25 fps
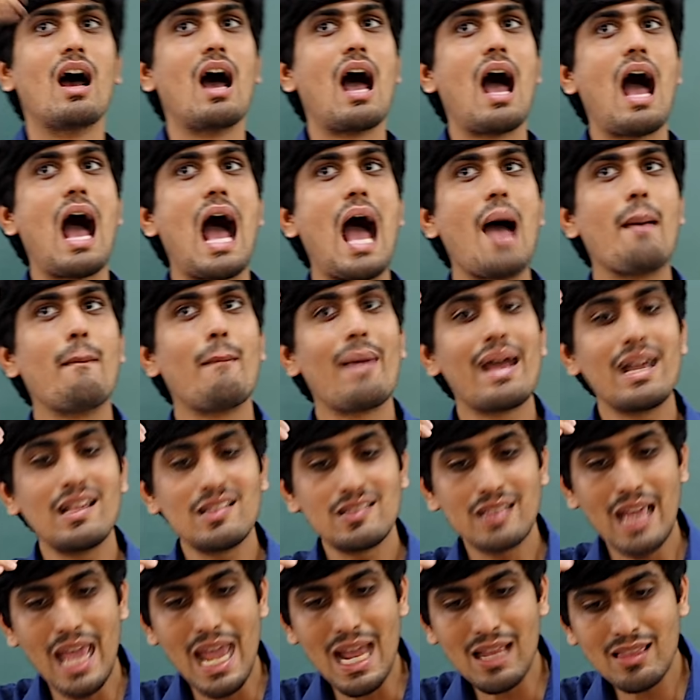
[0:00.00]
Am I
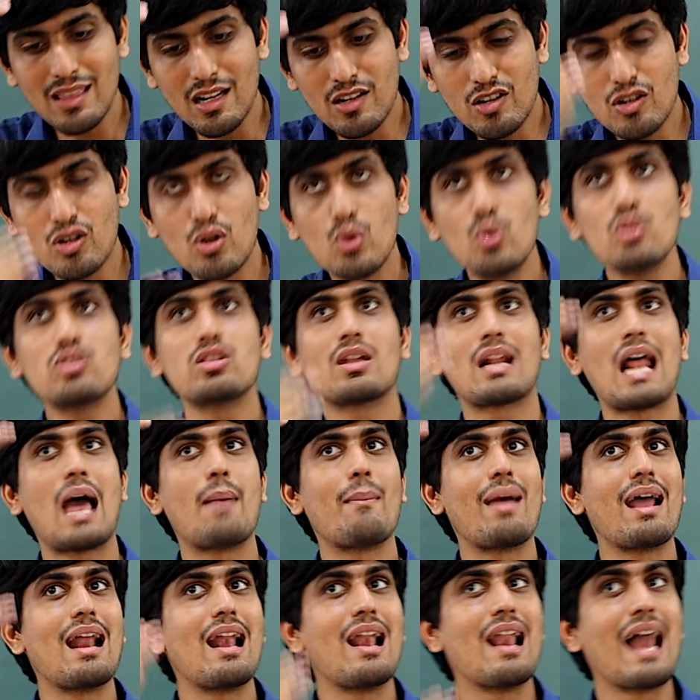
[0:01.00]
saying the truth or am
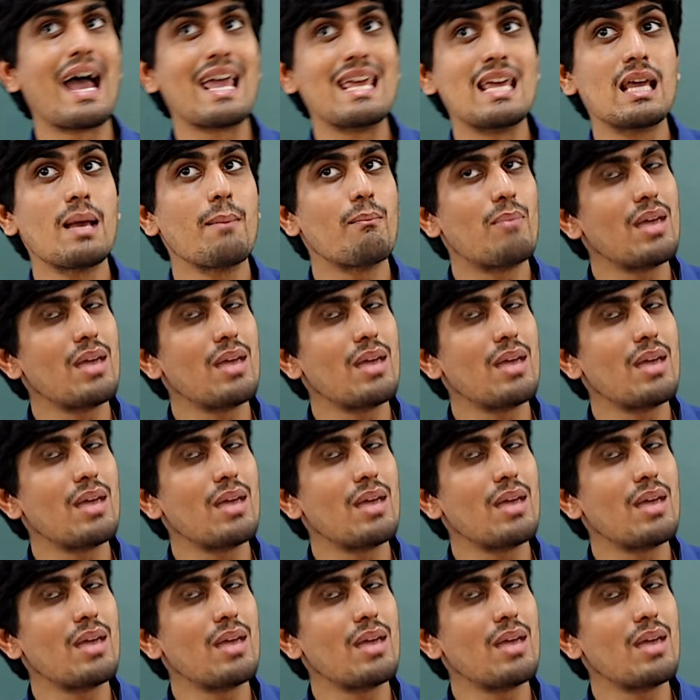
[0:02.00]
I lying?